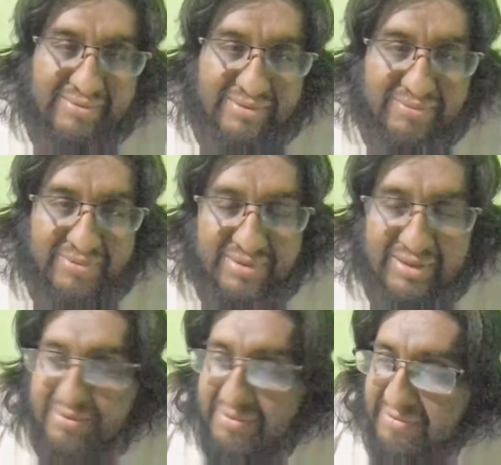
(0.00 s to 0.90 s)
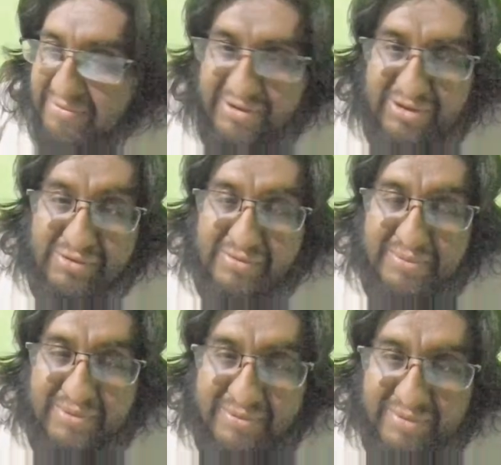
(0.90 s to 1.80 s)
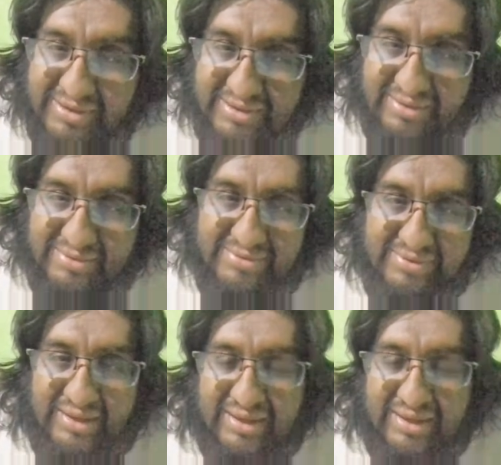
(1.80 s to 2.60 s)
in order for you to avoid writing